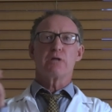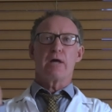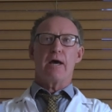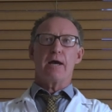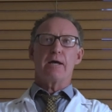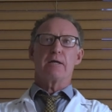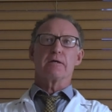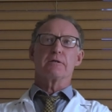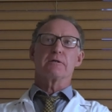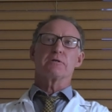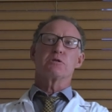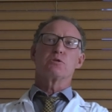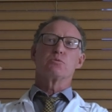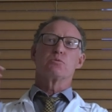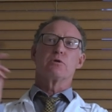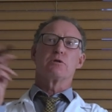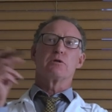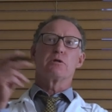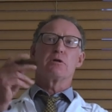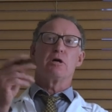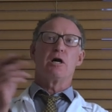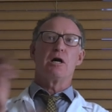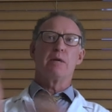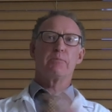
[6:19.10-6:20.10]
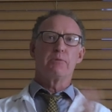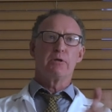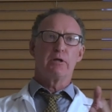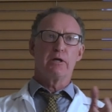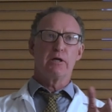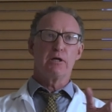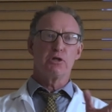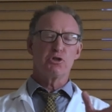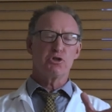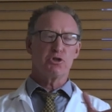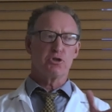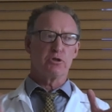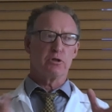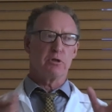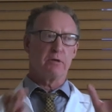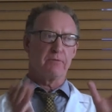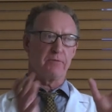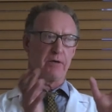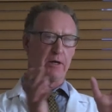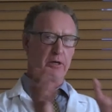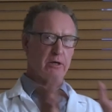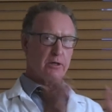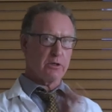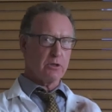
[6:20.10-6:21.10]
addicts with a combination
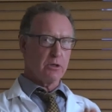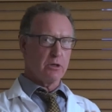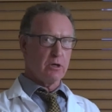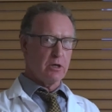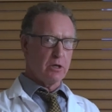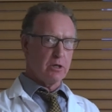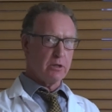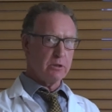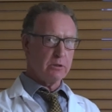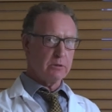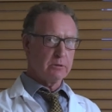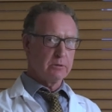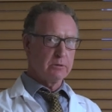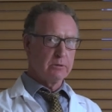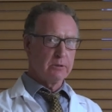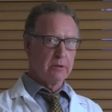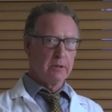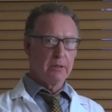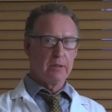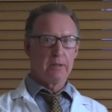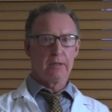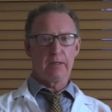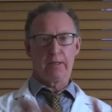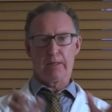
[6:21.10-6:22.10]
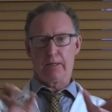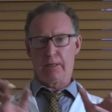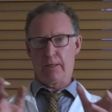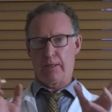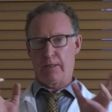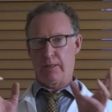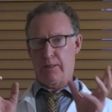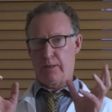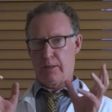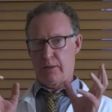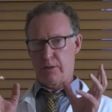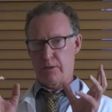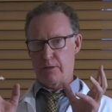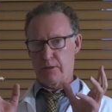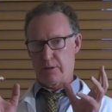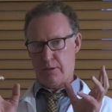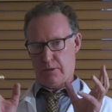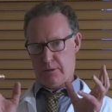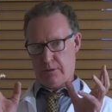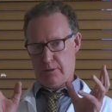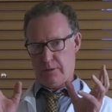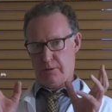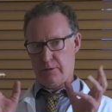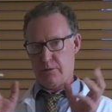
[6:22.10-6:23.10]
of alcohol and
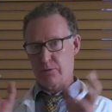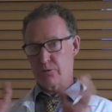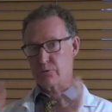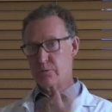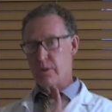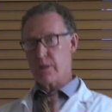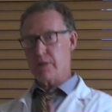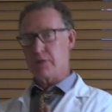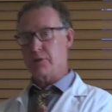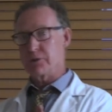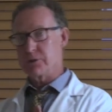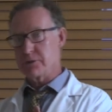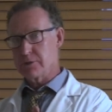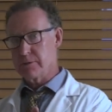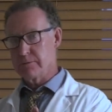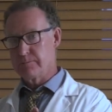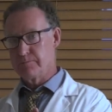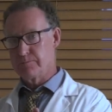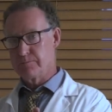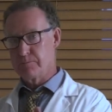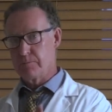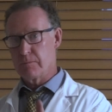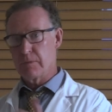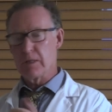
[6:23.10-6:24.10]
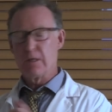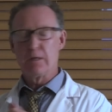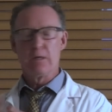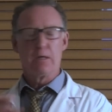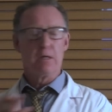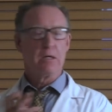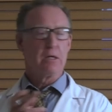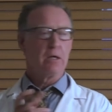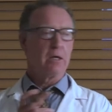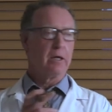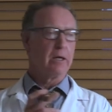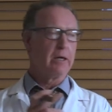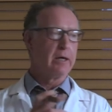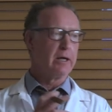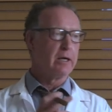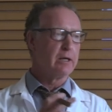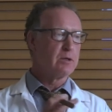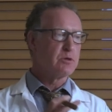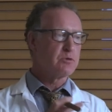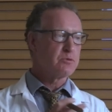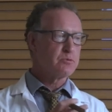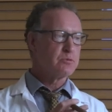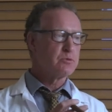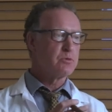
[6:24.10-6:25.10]
uh, drugs.
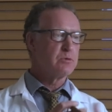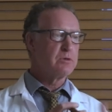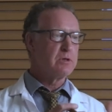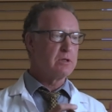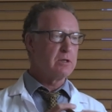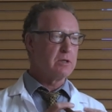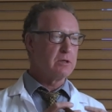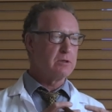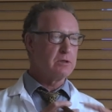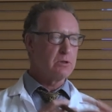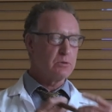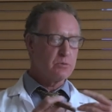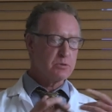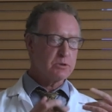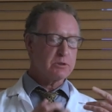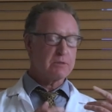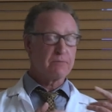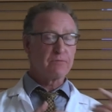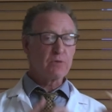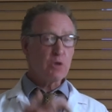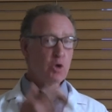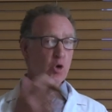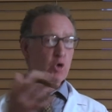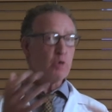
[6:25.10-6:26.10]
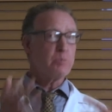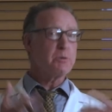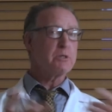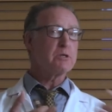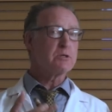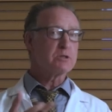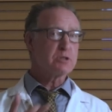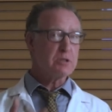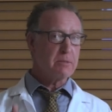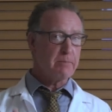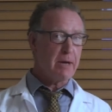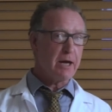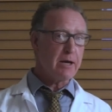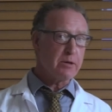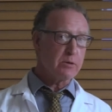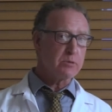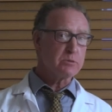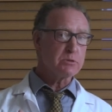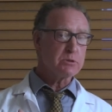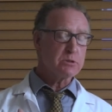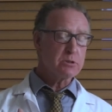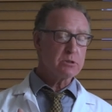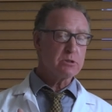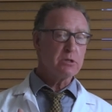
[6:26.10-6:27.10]
And through the use of copious
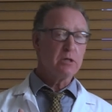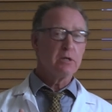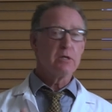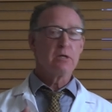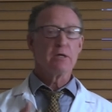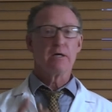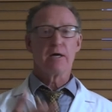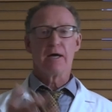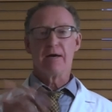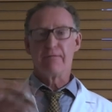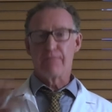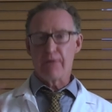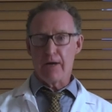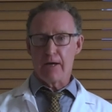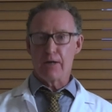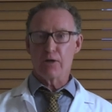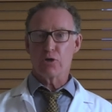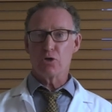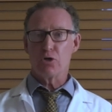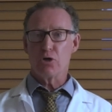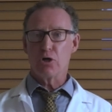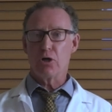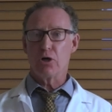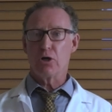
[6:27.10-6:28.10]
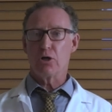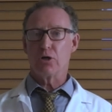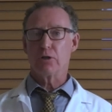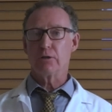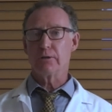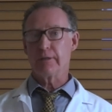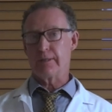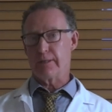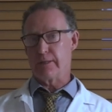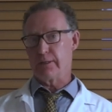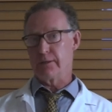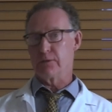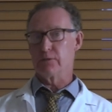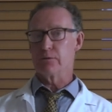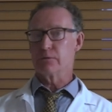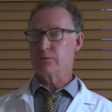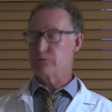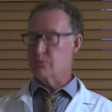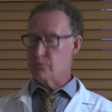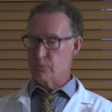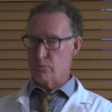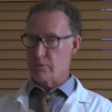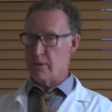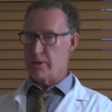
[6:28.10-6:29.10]
amounts of alcohol
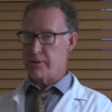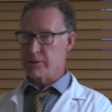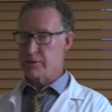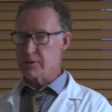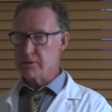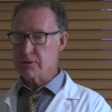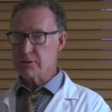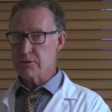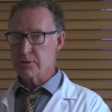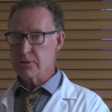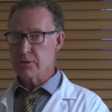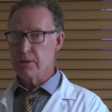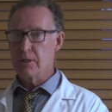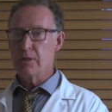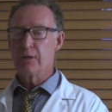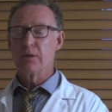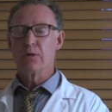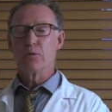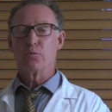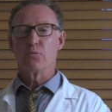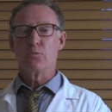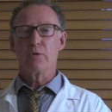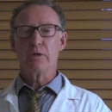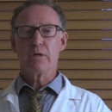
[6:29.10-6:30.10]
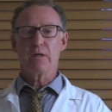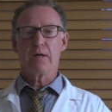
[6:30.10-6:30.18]
and drugs, we